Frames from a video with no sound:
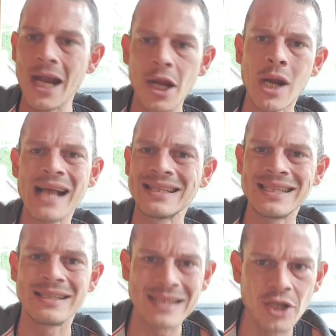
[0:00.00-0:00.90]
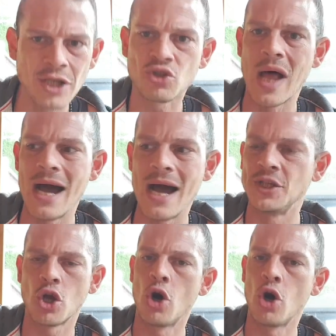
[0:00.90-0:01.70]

and anyone acting centralized,